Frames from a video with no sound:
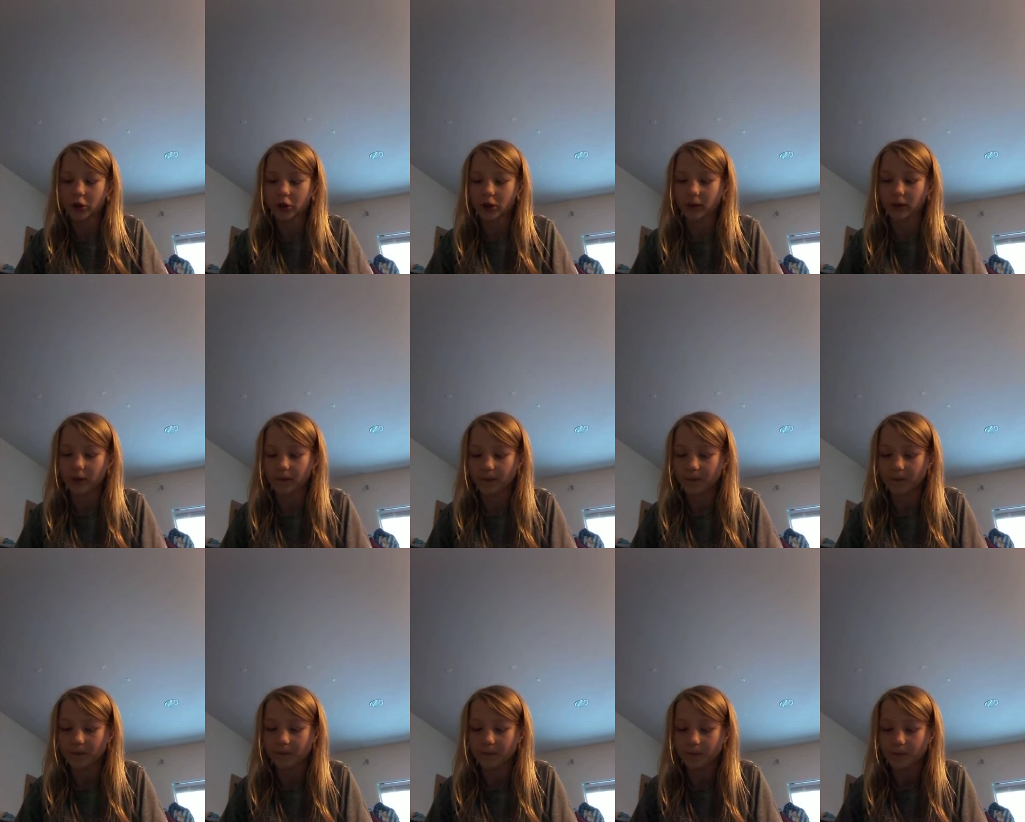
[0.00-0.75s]

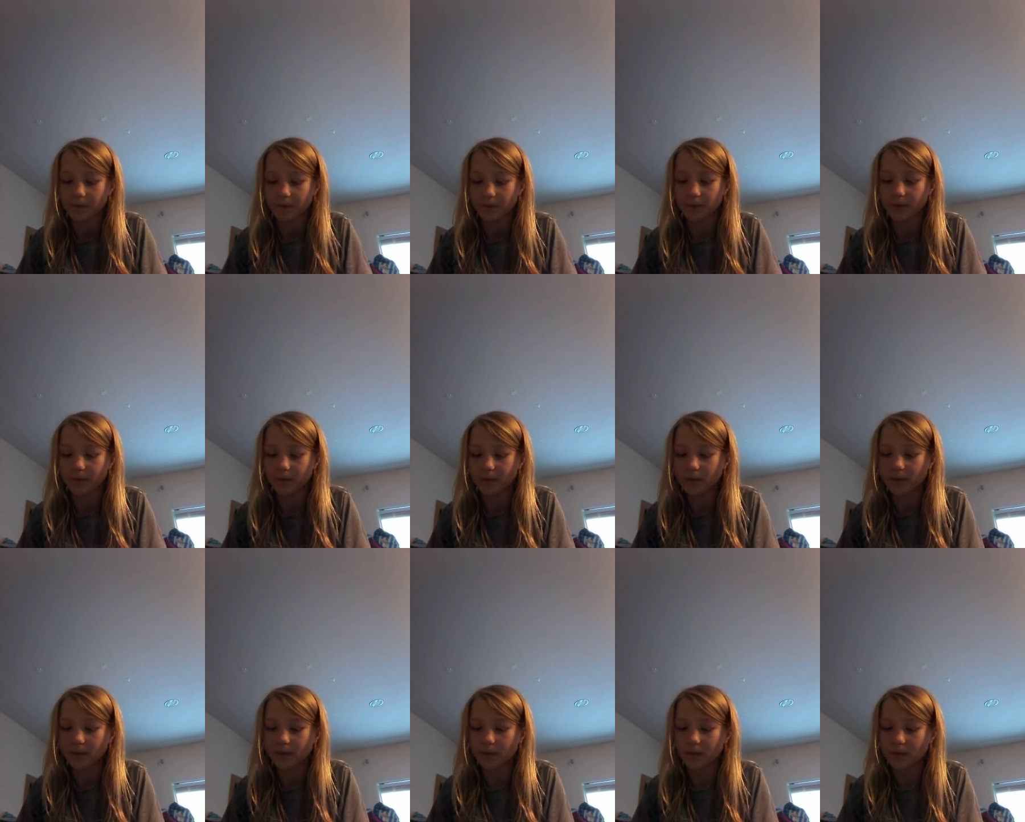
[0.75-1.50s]

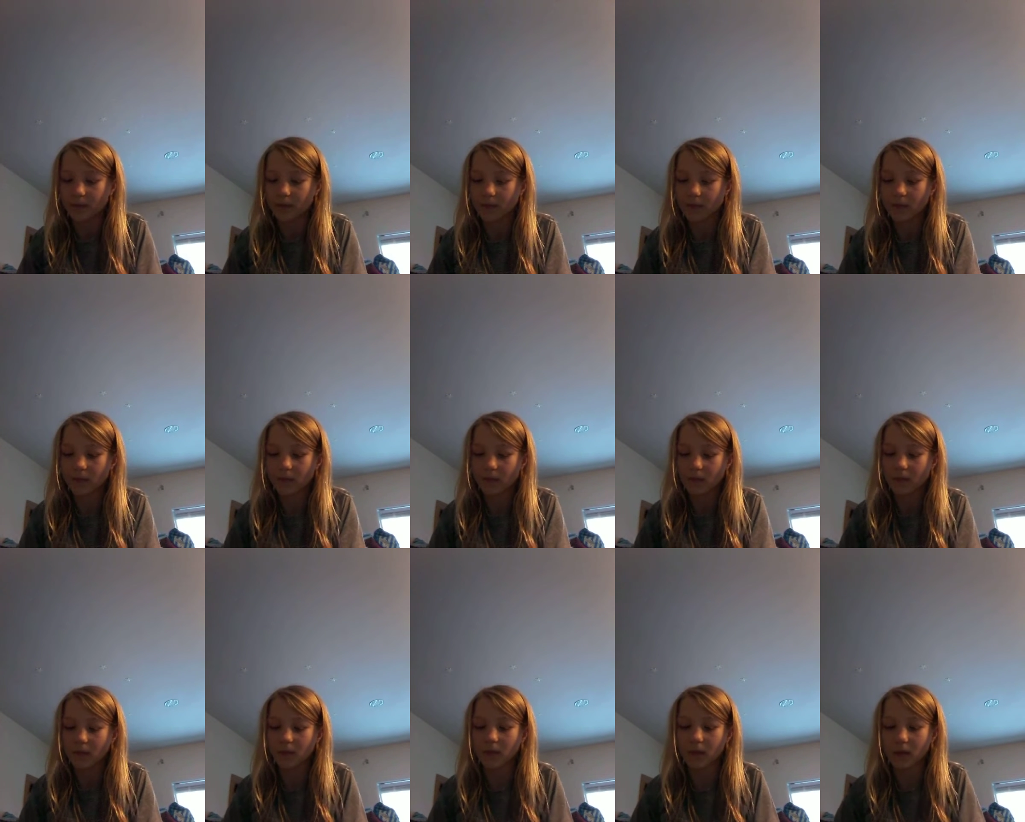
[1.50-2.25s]

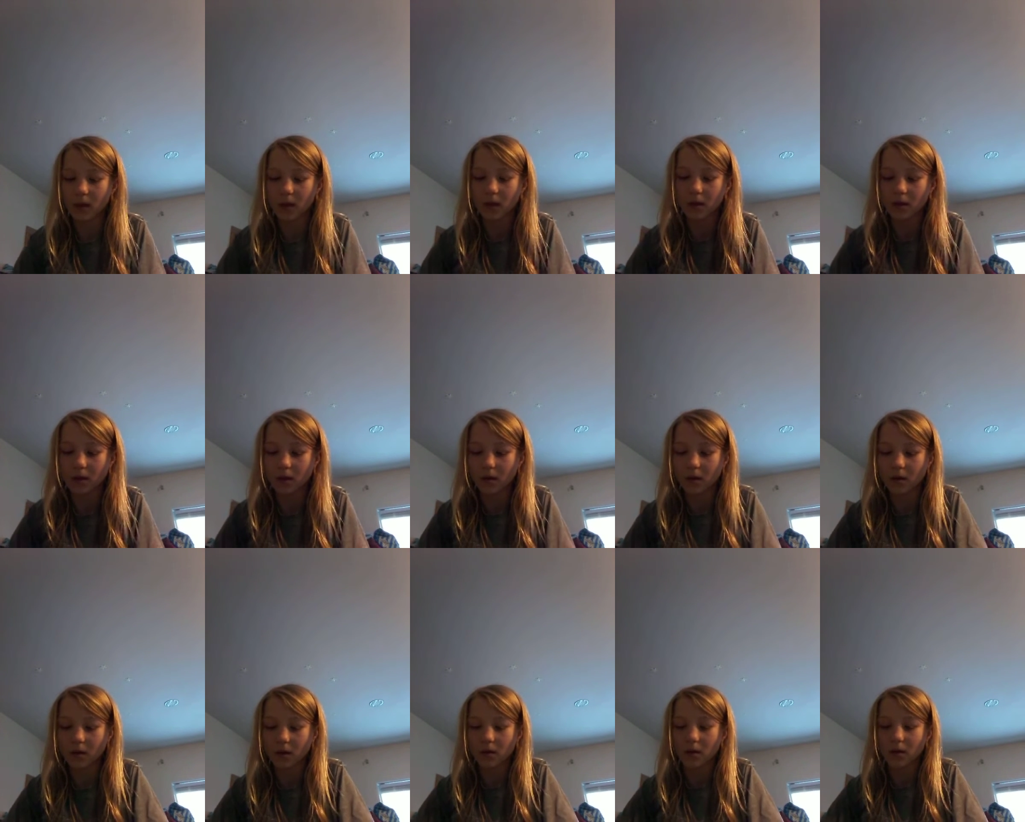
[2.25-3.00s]

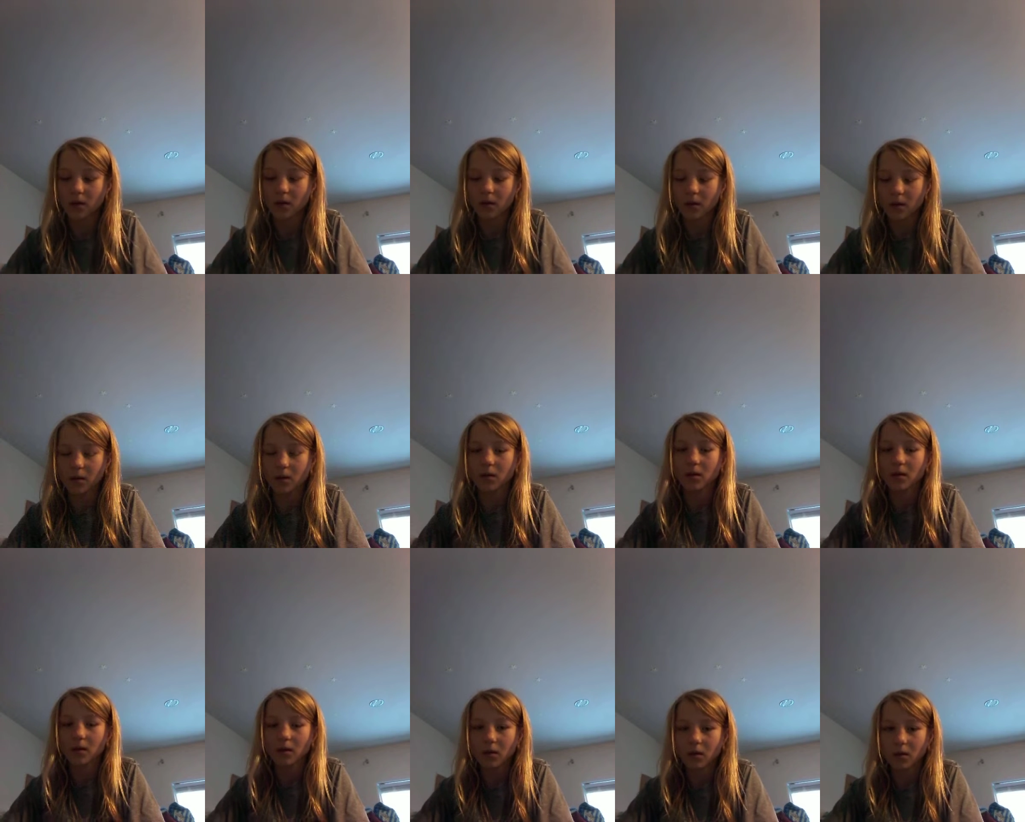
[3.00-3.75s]

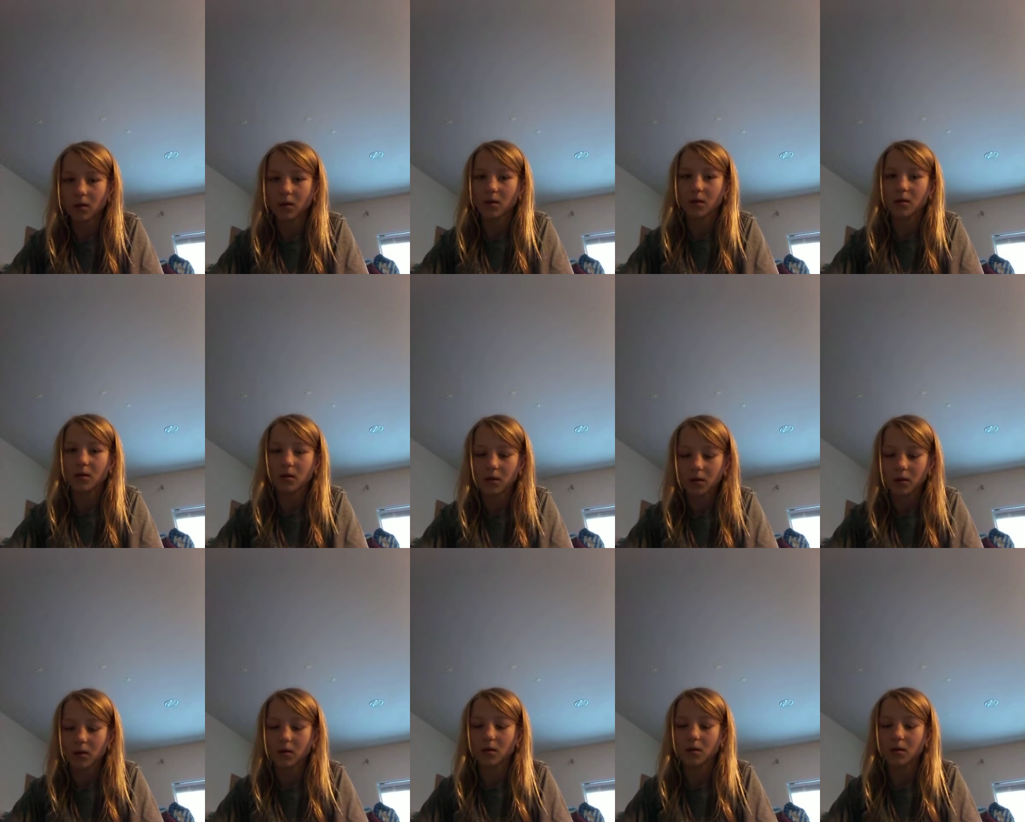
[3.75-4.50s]

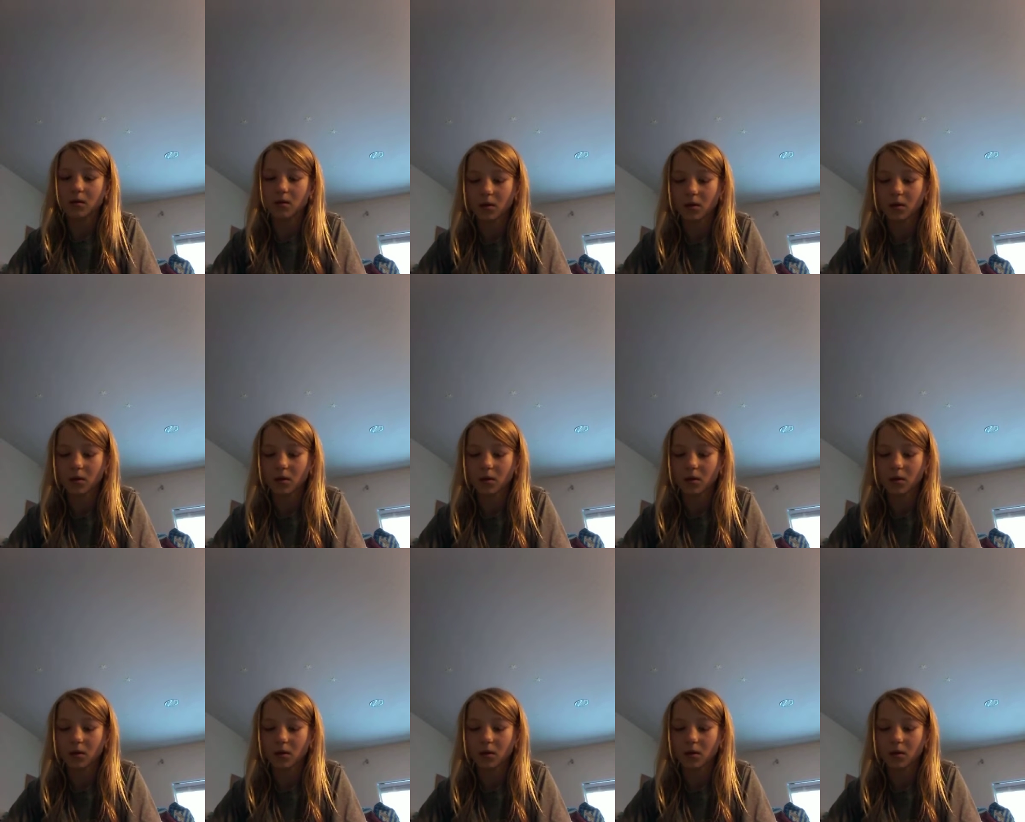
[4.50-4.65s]
[no speech]